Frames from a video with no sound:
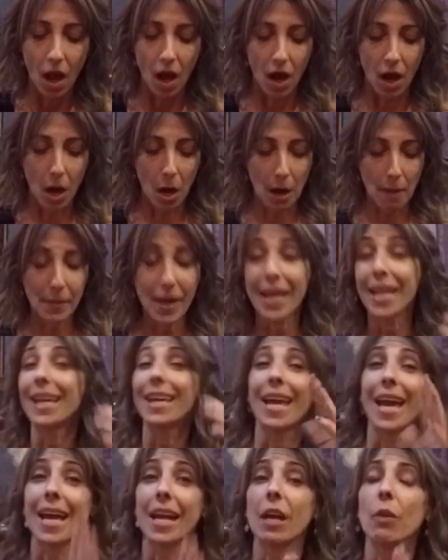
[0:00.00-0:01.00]
And
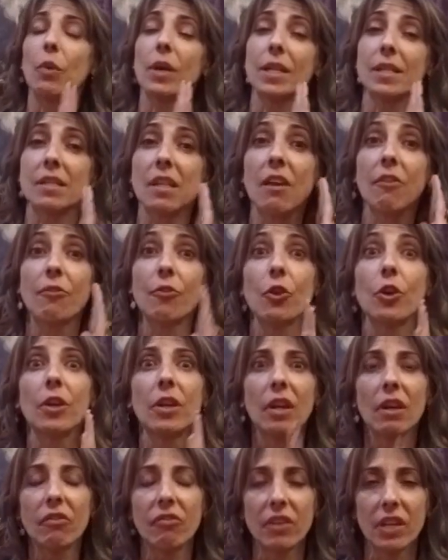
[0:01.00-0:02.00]
again, I want to say
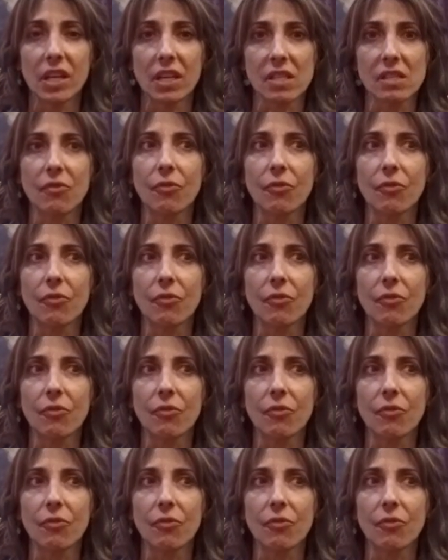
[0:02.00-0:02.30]
forgiveness.